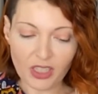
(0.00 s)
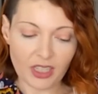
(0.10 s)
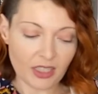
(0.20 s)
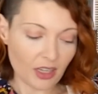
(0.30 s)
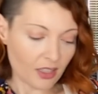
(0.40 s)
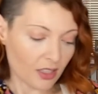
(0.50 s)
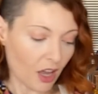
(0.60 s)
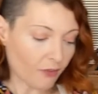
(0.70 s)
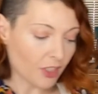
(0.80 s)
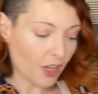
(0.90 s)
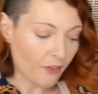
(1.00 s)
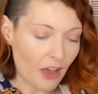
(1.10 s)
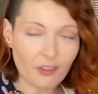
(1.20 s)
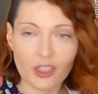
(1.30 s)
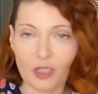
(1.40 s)
and it's not soft enough
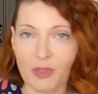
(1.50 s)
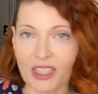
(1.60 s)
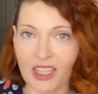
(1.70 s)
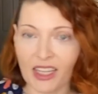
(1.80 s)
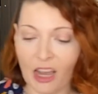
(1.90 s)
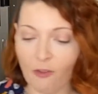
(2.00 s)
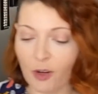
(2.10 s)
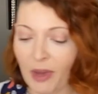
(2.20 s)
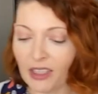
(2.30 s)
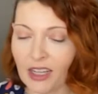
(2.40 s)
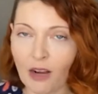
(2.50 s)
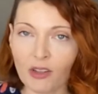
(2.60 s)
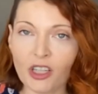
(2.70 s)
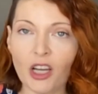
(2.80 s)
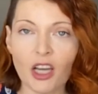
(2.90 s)
after it's been sitting out for about an
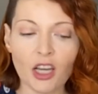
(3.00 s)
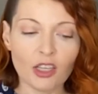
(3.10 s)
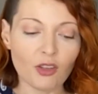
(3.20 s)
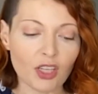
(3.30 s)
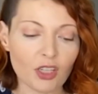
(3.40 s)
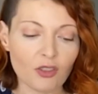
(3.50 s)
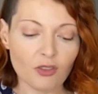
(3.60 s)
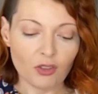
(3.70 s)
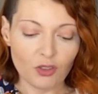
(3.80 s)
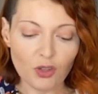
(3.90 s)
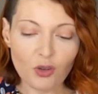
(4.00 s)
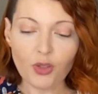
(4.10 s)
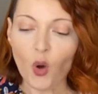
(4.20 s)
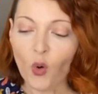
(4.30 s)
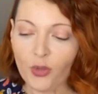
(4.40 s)
hour, you can nuke
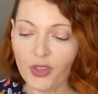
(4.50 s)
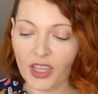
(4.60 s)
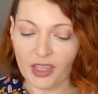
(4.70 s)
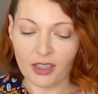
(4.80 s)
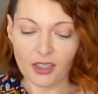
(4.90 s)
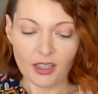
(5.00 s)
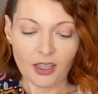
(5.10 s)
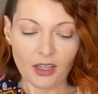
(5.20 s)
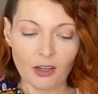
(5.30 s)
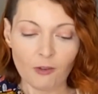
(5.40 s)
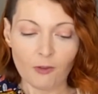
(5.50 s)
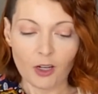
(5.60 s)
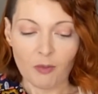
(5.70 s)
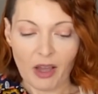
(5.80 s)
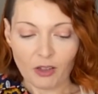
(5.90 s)
the whole thing
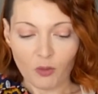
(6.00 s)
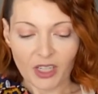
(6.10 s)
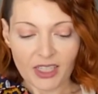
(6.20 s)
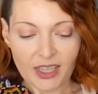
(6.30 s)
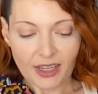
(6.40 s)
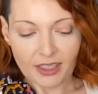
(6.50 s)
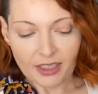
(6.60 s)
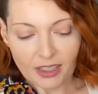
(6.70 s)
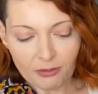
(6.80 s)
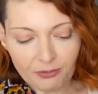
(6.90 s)
for about 20 seconds.